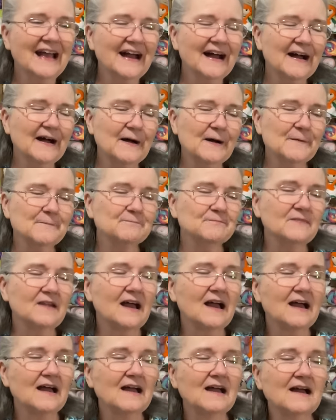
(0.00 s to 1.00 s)

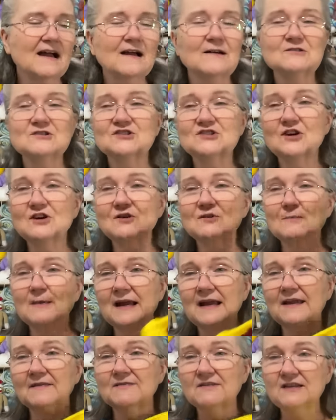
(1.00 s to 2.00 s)
I started
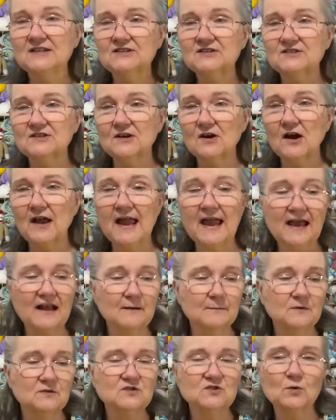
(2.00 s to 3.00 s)
making these
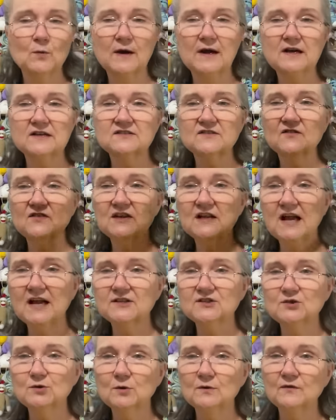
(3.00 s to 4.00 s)
animal squares. I only got
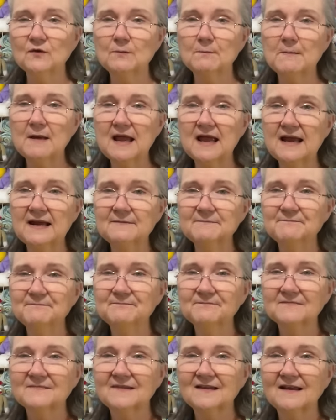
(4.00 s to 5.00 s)
2 of them made.
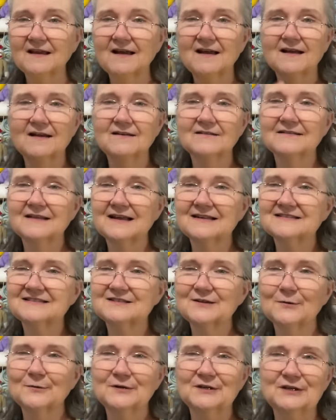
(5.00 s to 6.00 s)
Oh, that's
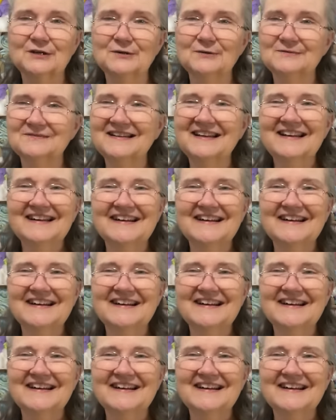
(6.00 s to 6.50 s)
so cute.